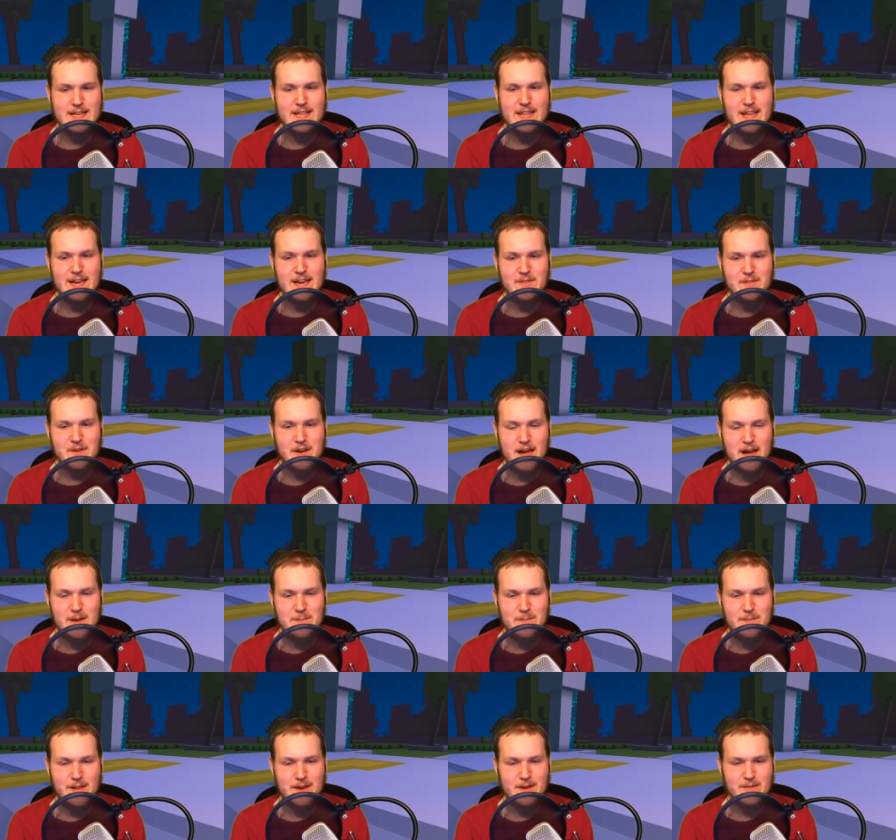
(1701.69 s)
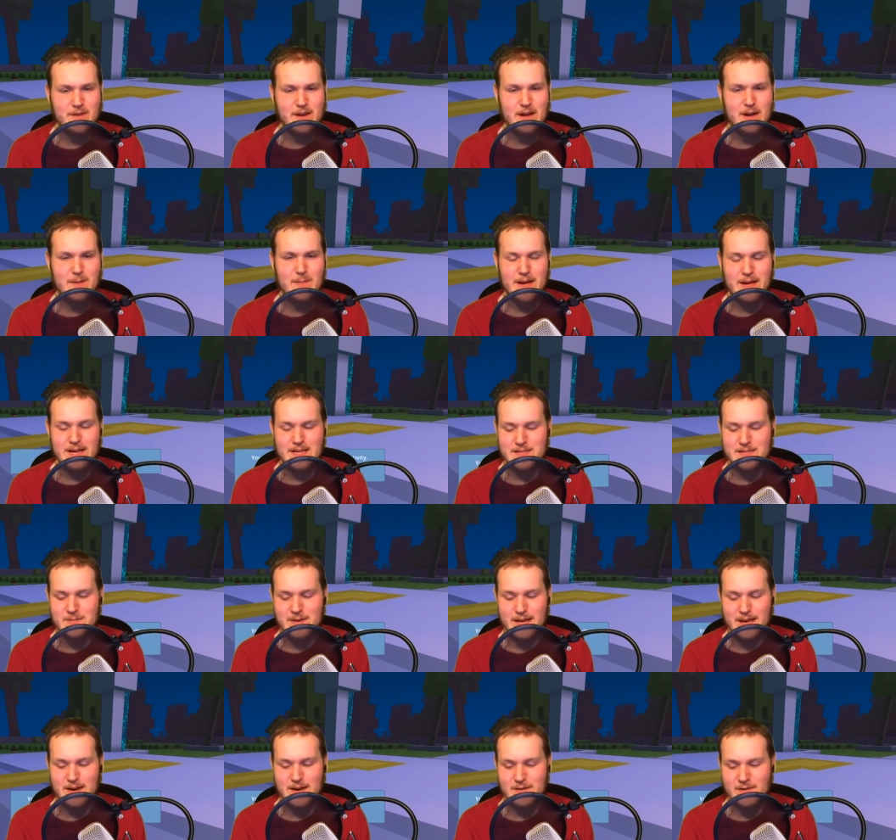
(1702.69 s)
They Probably got, not. Never got back to
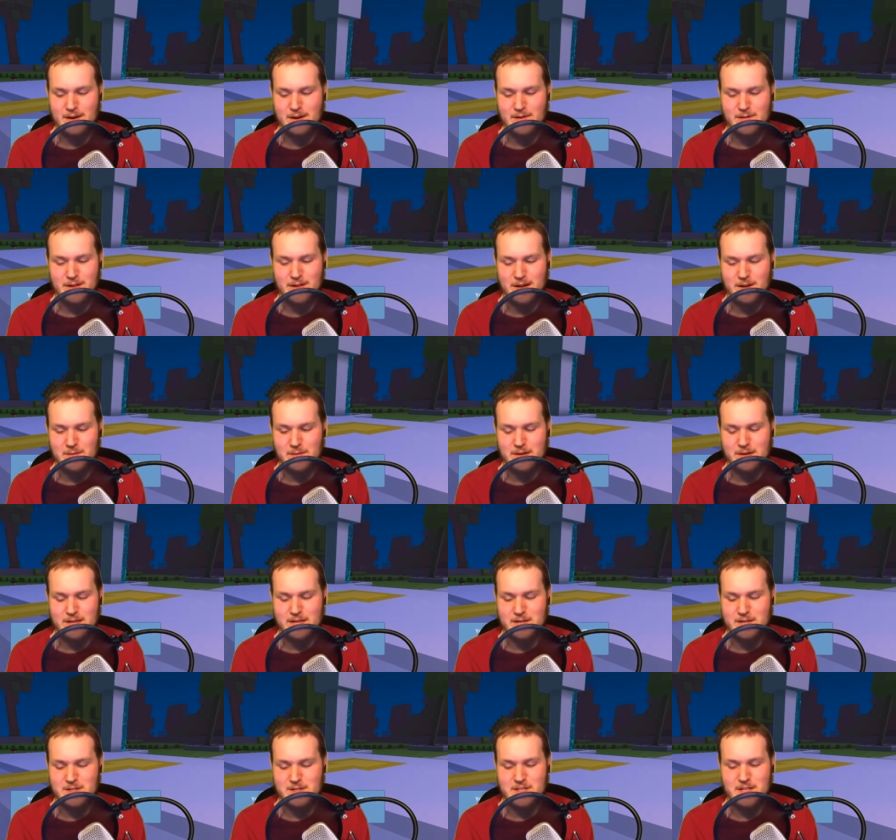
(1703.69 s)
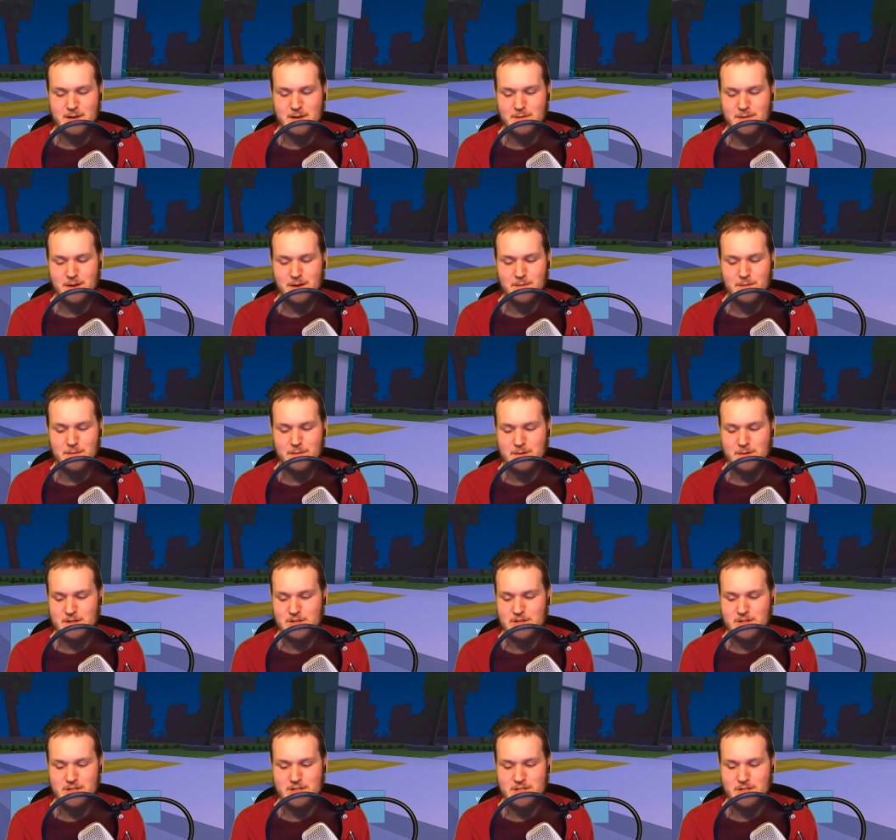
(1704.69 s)
me. I don't. I don't think I want to touch that without
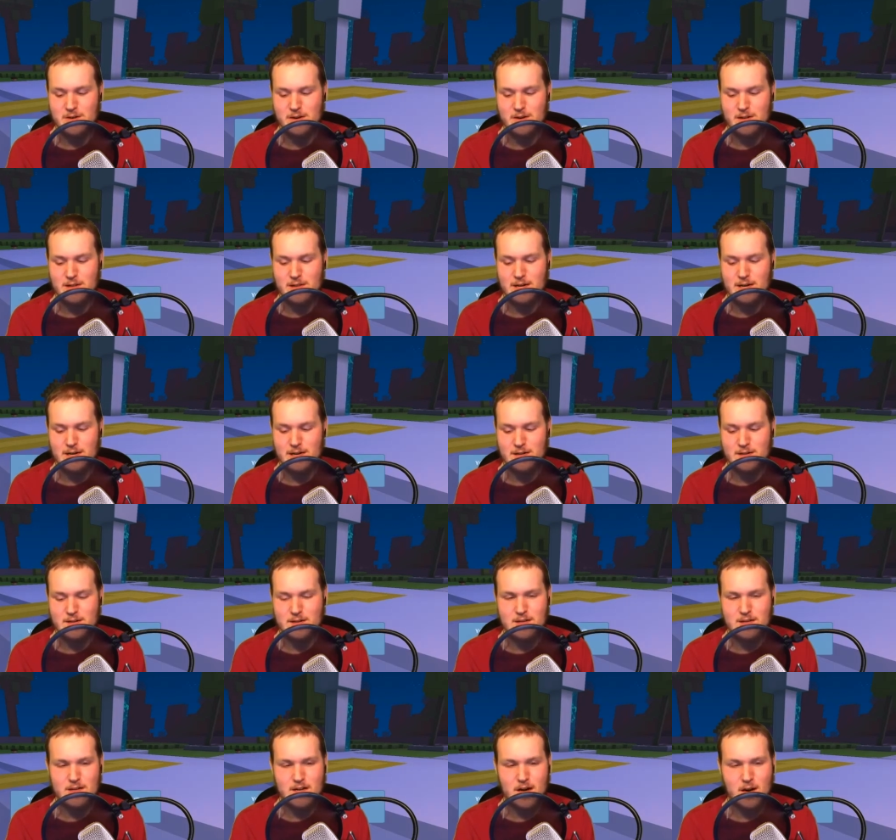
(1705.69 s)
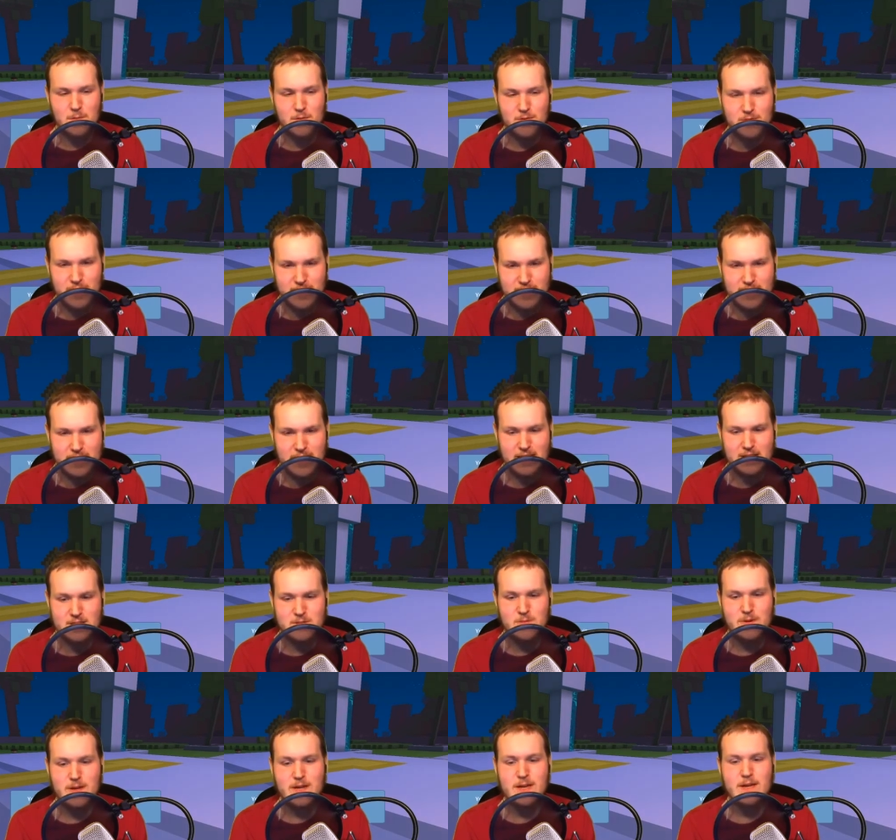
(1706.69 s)
permission. So I'll. Uh, I'll move that to next
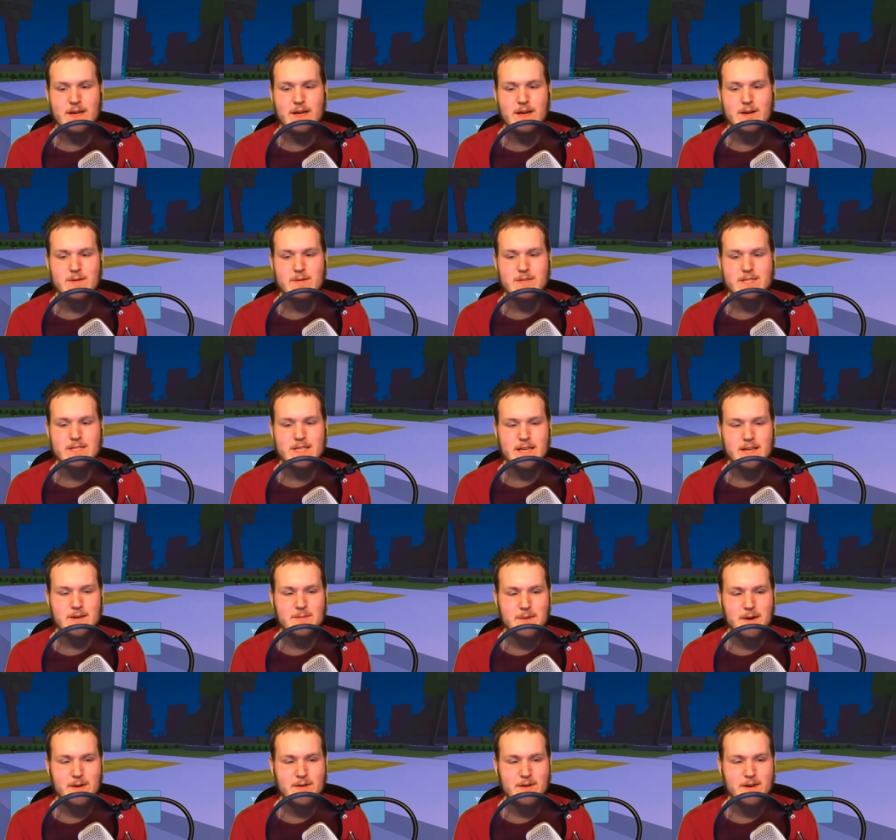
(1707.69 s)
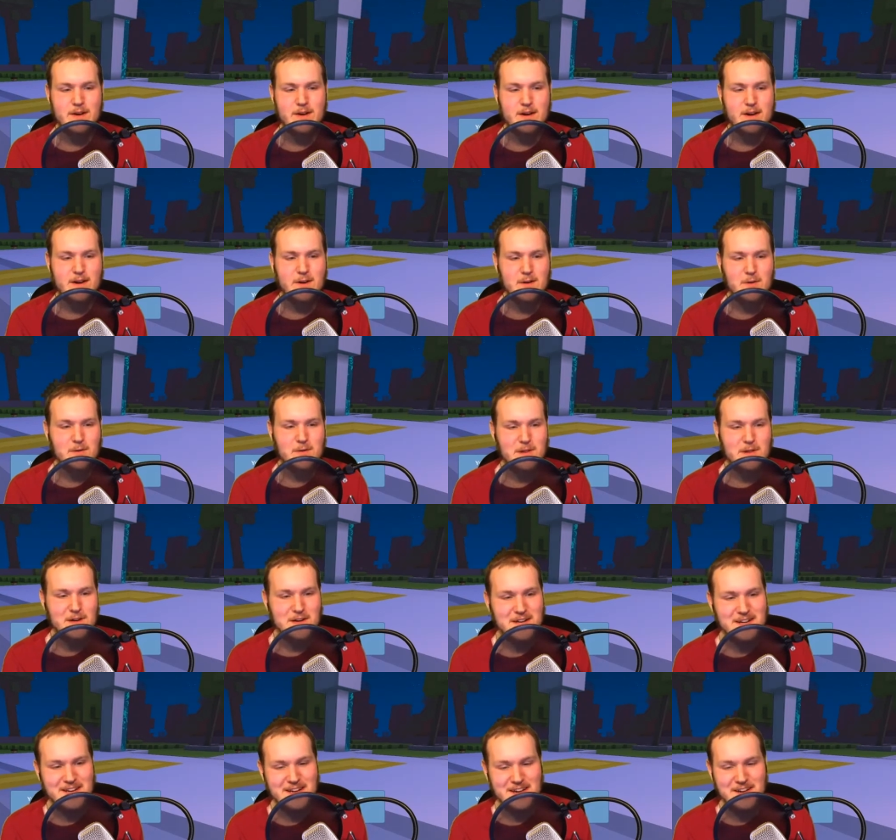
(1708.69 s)
week. I was thinking about it. Oh
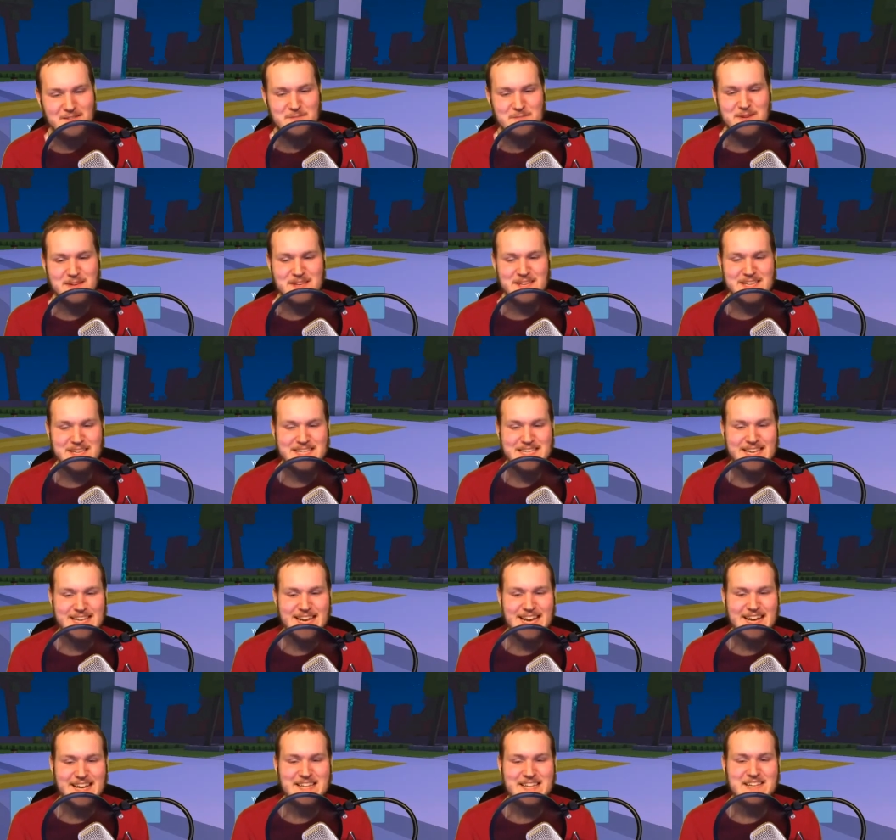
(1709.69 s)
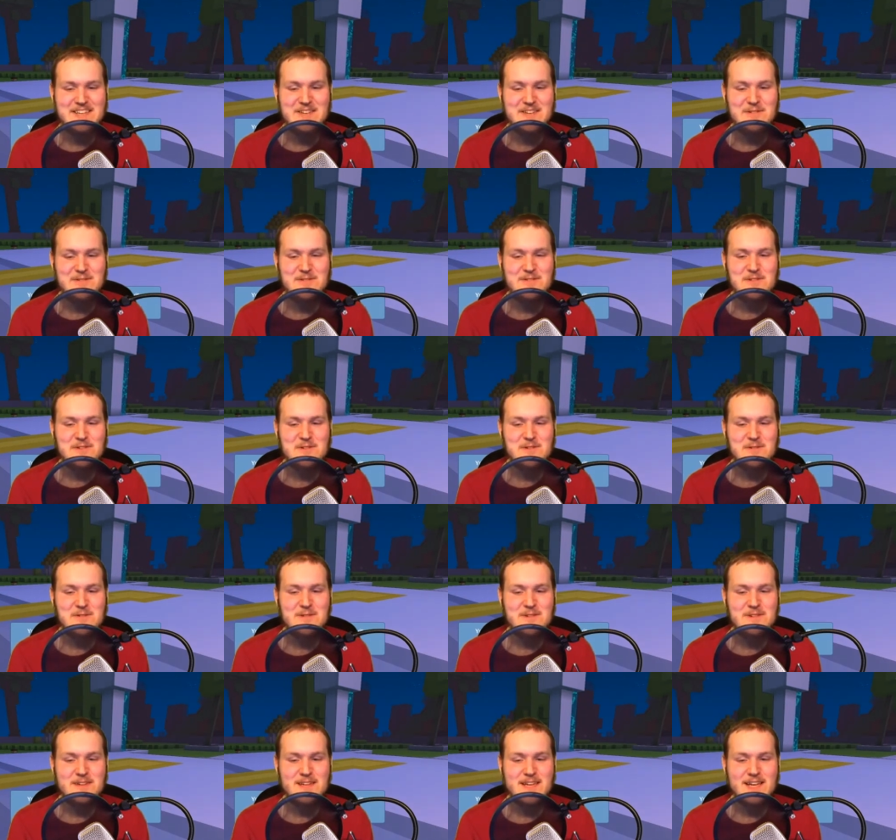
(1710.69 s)
look, I've been disconnected to
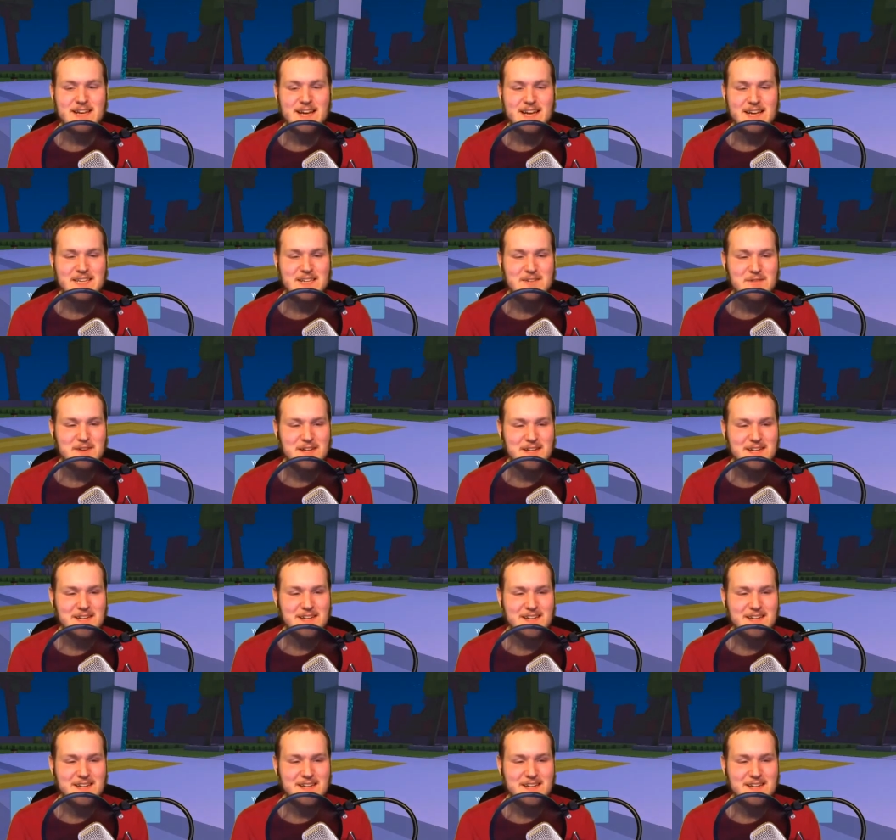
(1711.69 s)
inactivity.